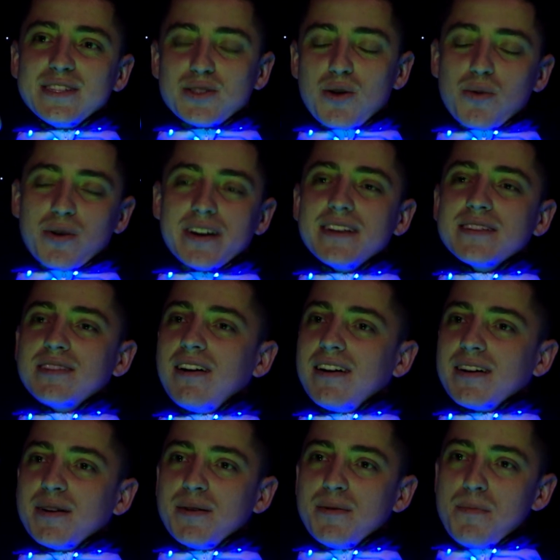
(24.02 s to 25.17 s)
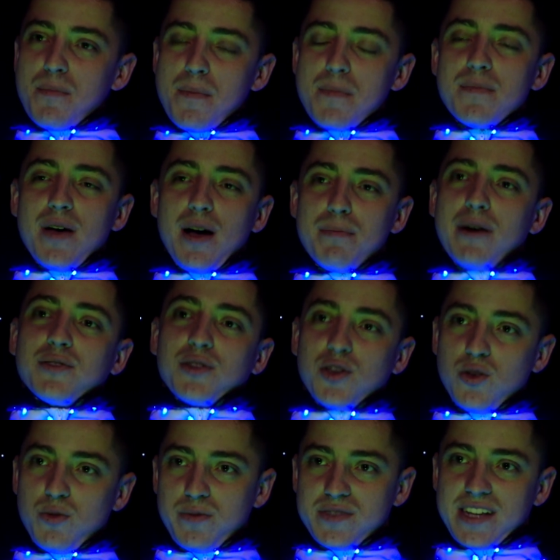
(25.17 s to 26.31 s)
So we're going to talk about the
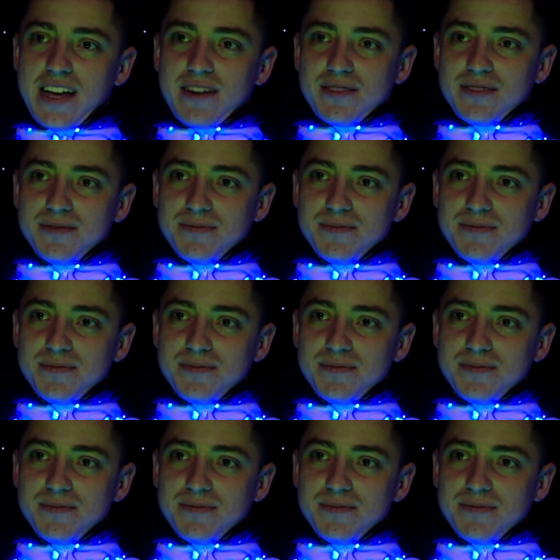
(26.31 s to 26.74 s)
cube of Saturn.